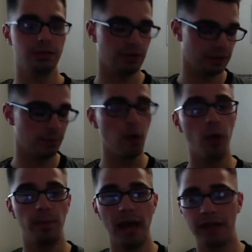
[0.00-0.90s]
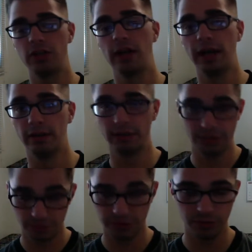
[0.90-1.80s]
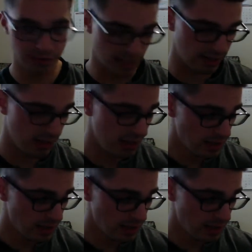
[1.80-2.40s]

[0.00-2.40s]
So like the back of your hand, let's just use that.